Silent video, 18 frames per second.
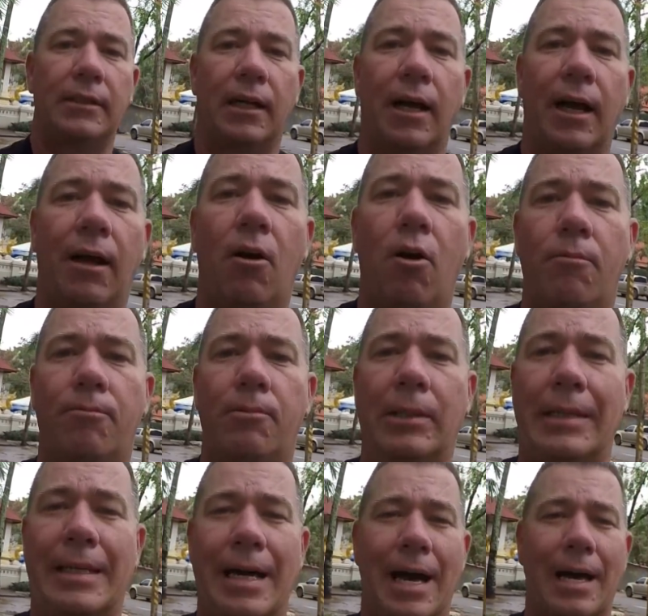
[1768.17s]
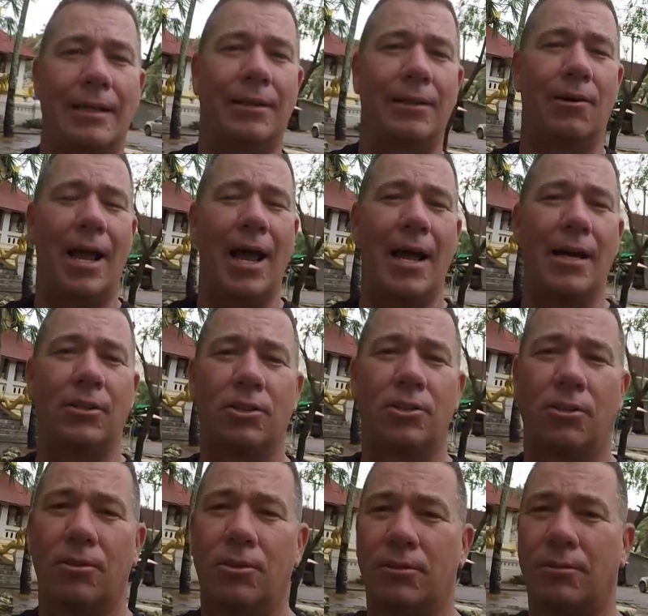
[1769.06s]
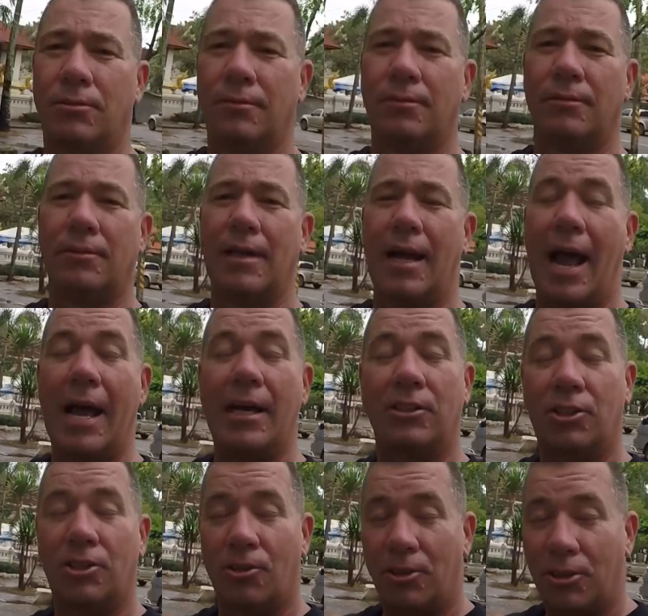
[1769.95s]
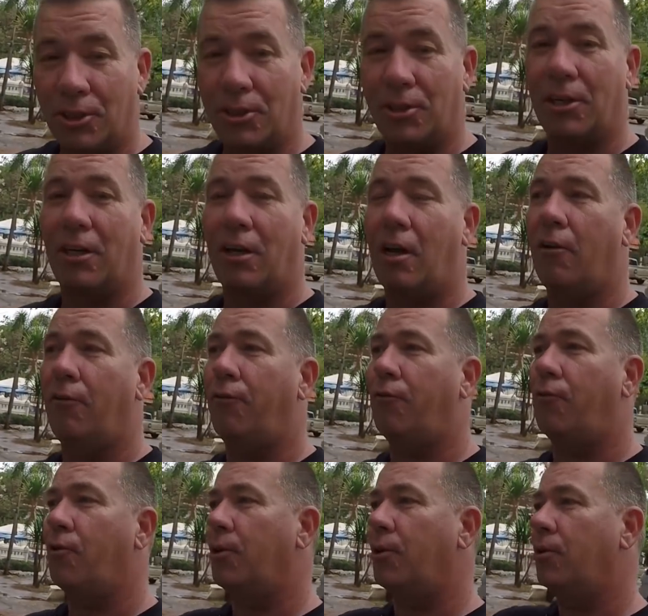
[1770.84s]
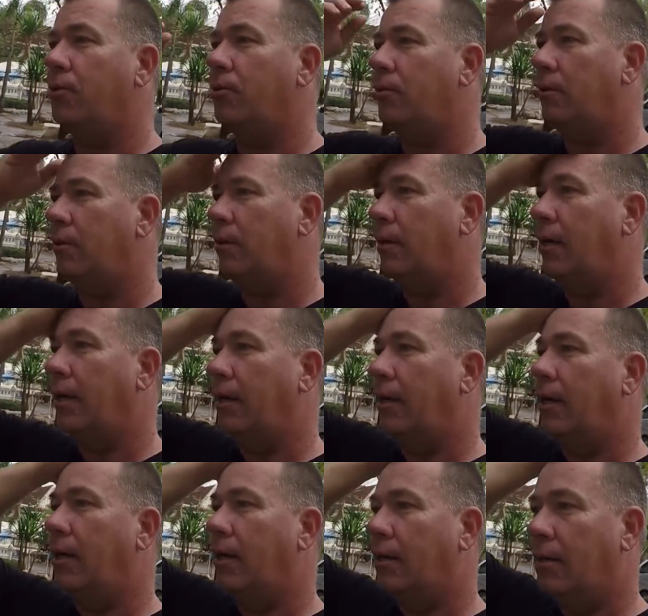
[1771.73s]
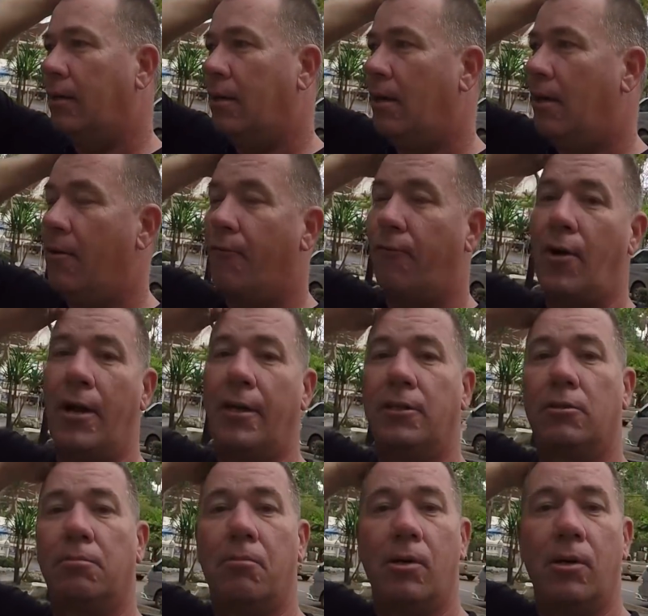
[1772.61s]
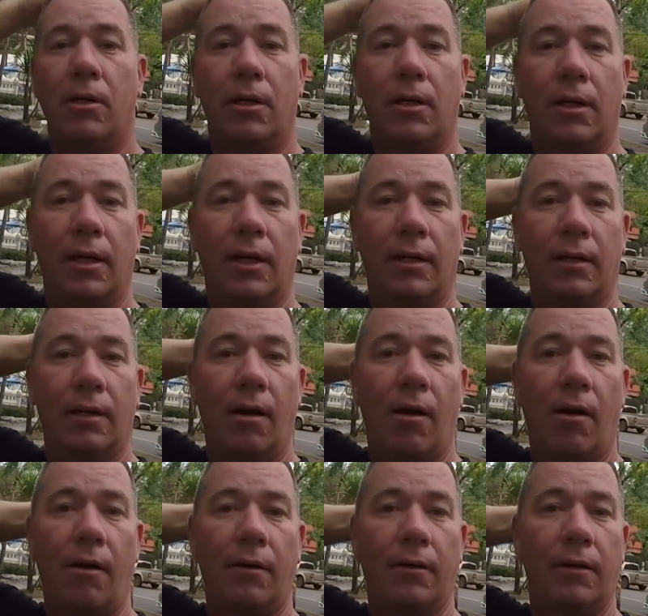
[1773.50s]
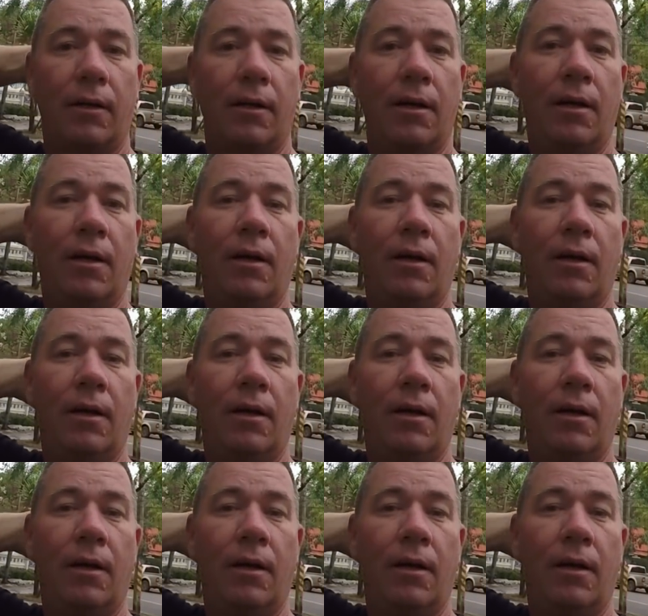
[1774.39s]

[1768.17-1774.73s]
and I hopefully got the answered good enough for you in Facebook and on